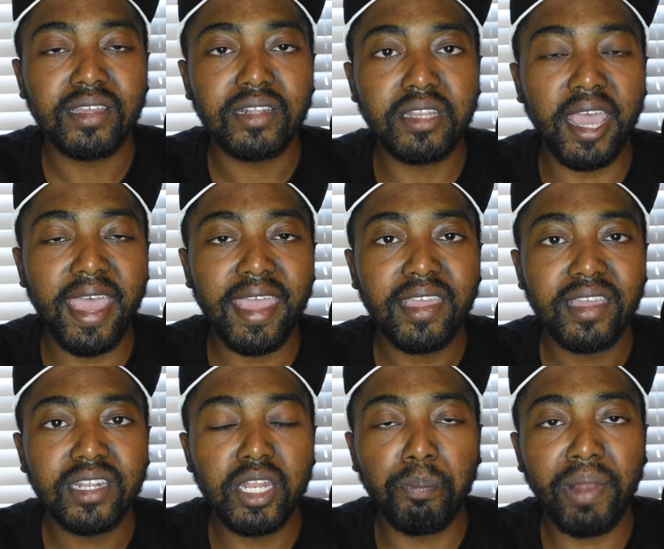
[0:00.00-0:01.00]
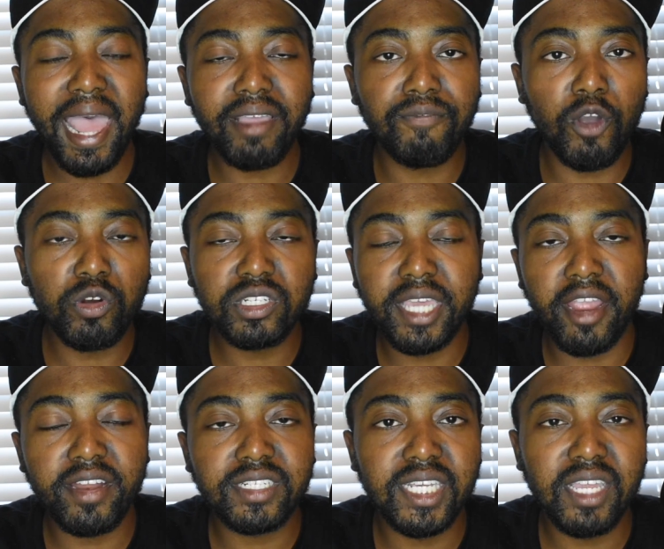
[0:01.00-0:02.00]
that the black vote is
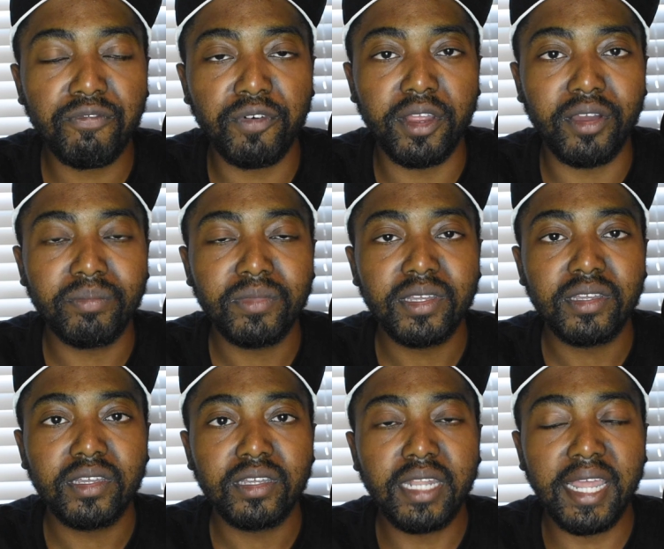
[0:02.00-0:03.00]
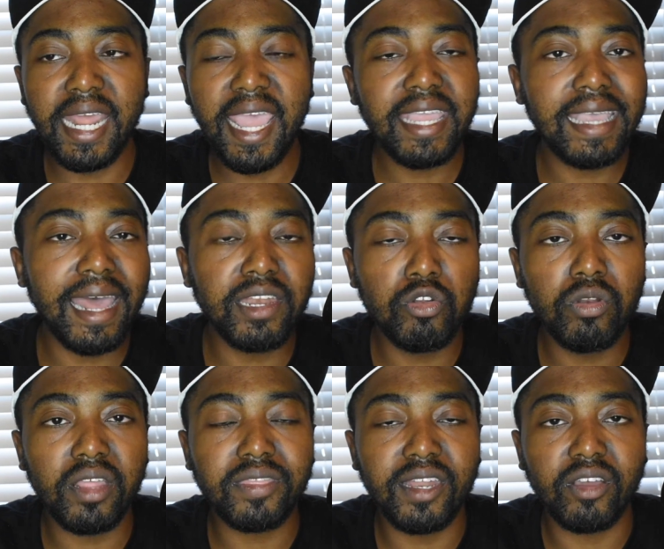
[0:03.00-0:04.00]
guaranteed for them. That they ain't got to do
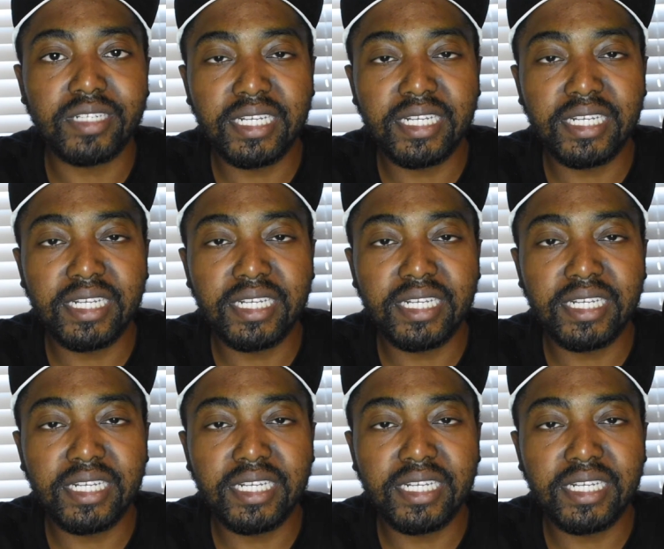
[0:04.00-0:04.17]
nothing else.